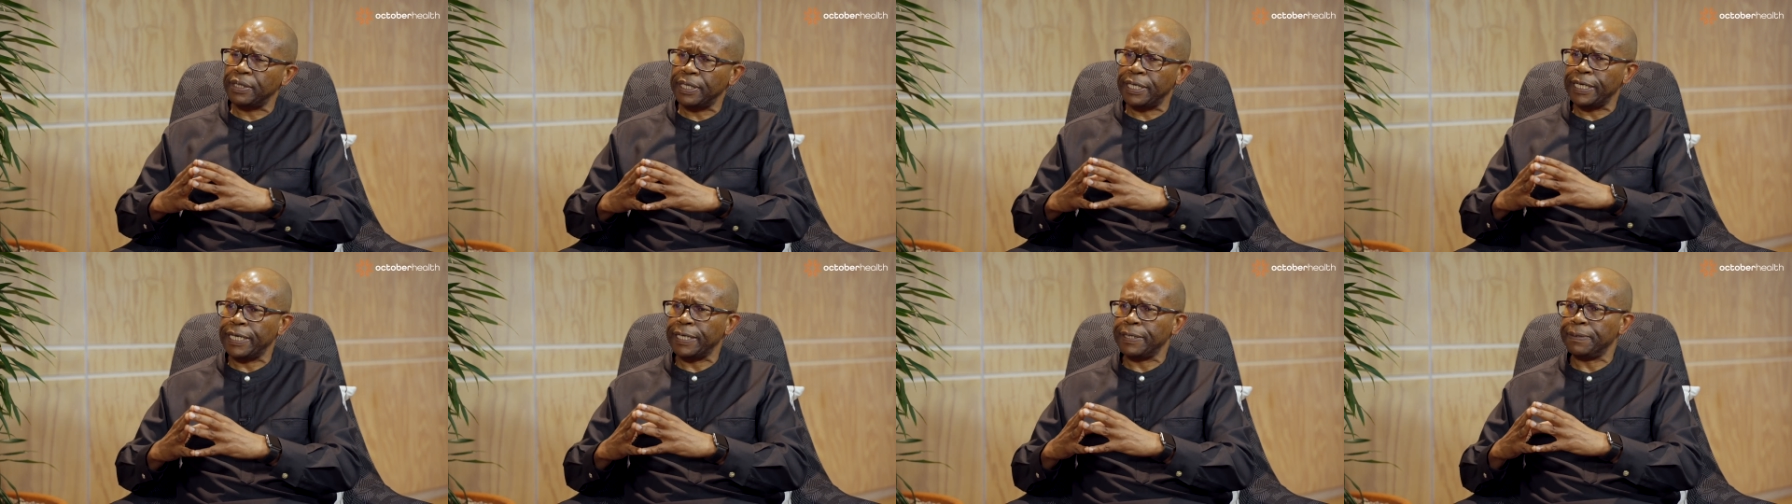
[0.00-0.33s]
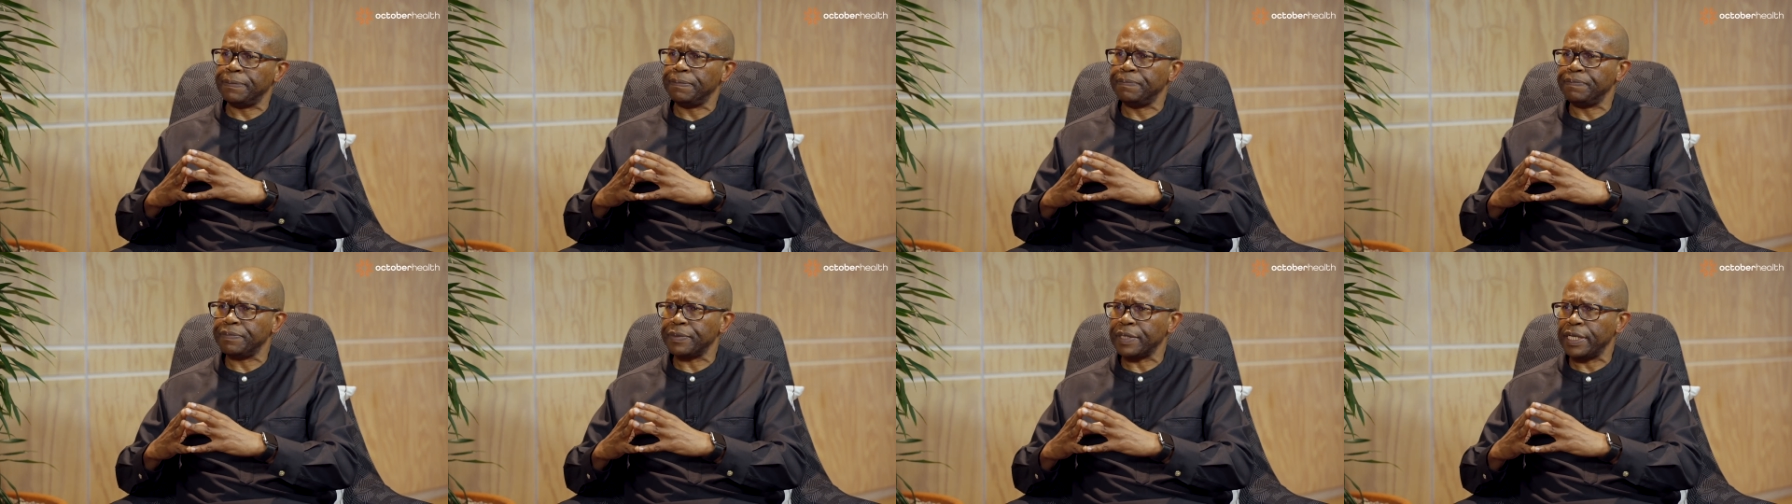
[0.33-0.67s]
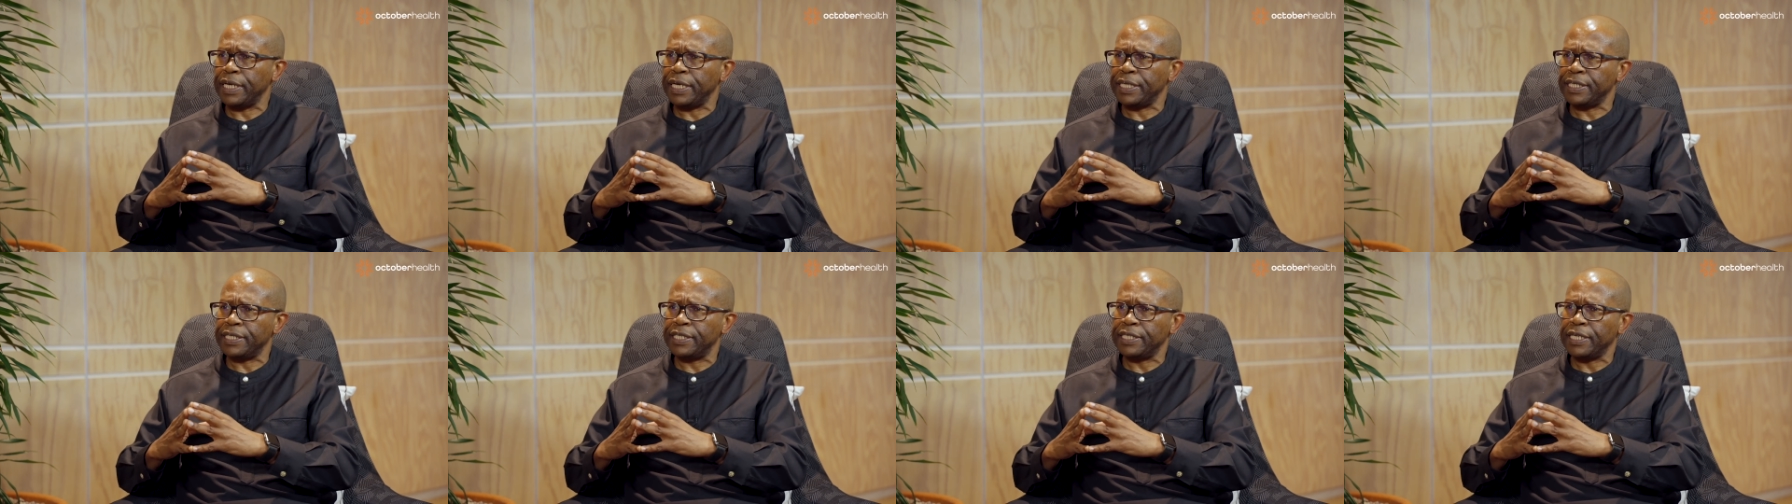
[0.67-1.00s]

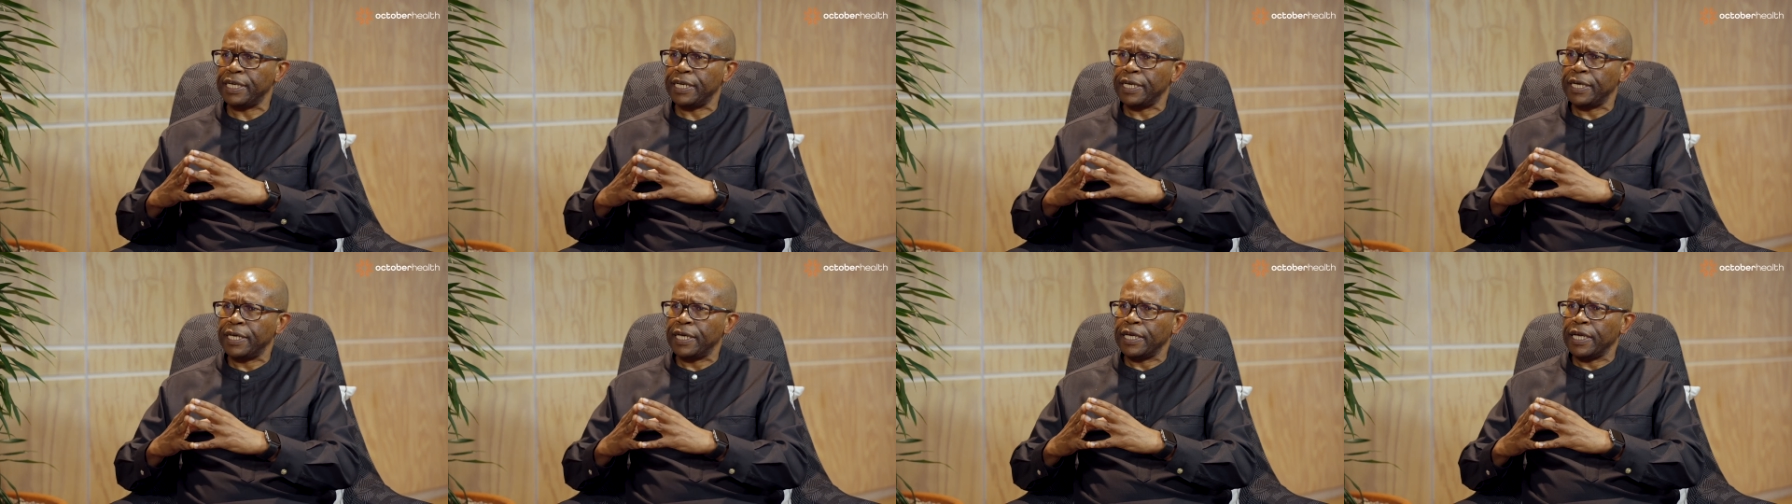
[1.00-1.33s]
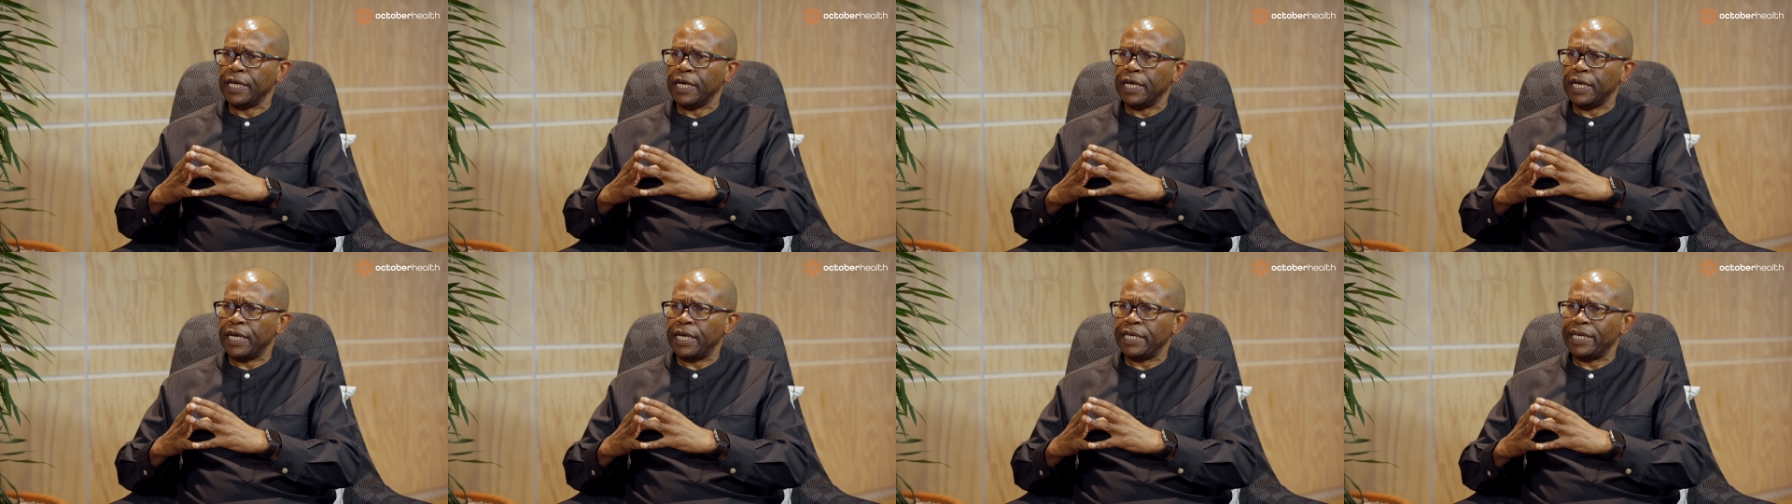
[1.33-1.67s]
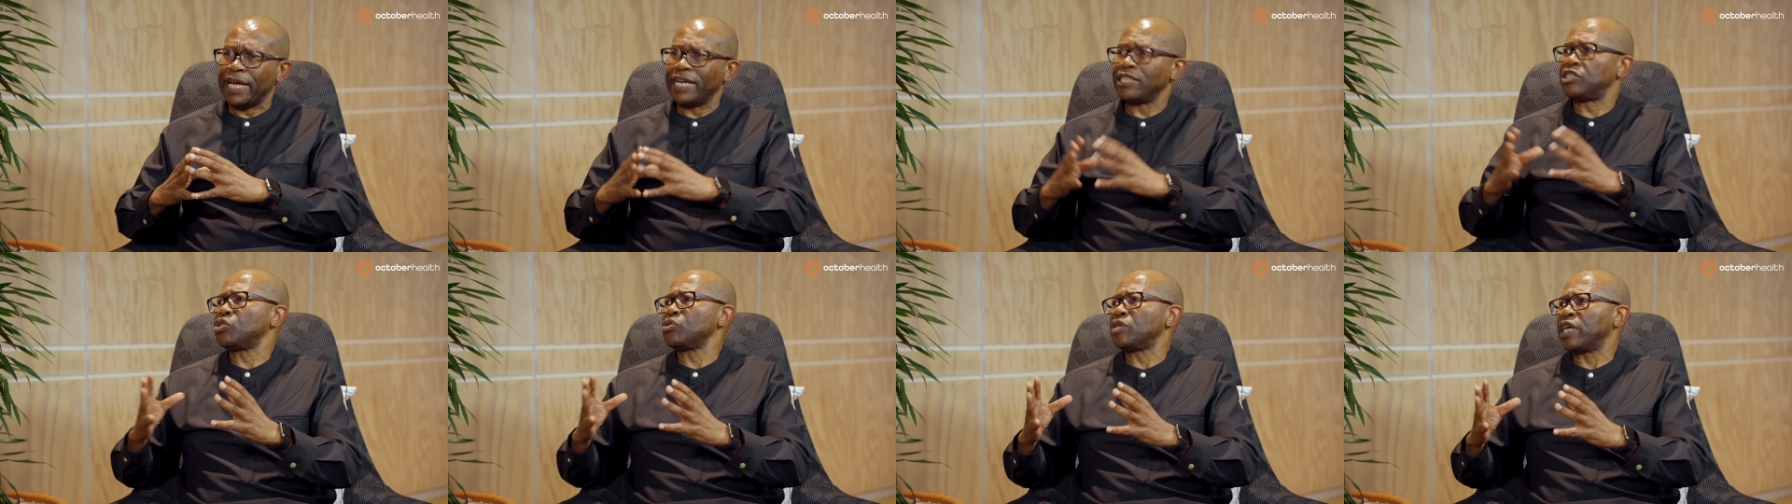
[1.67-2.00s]
And
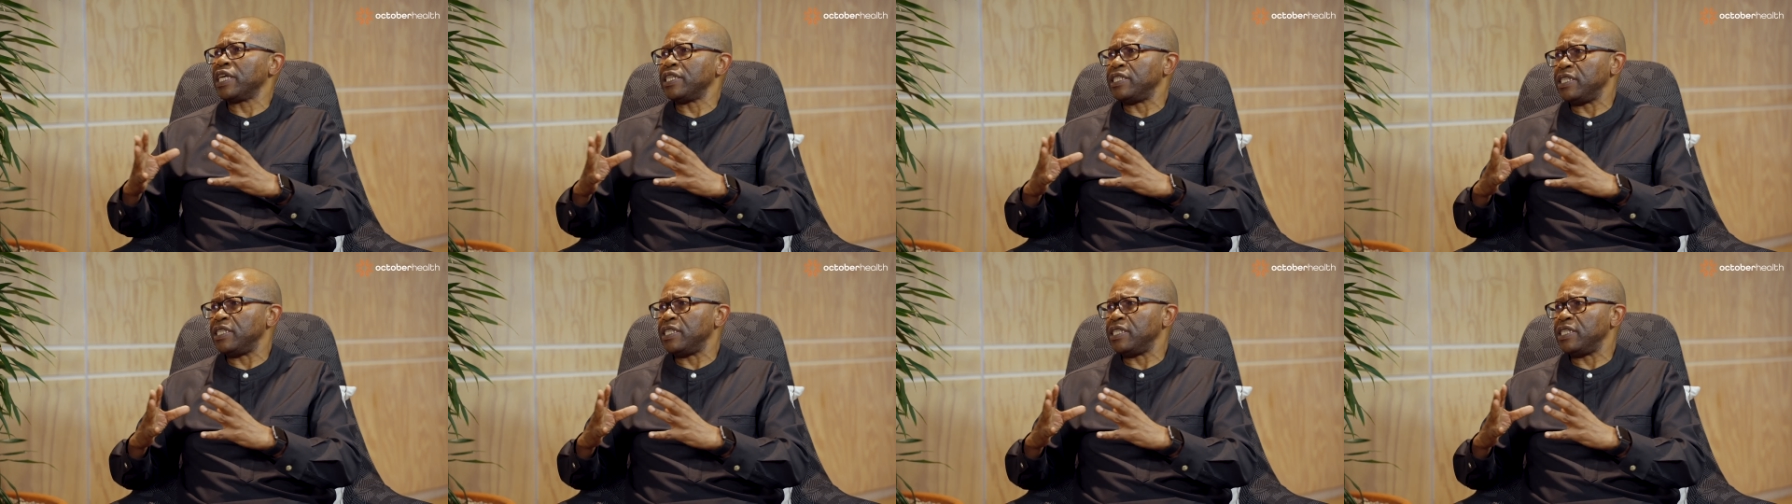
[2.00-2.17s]
I took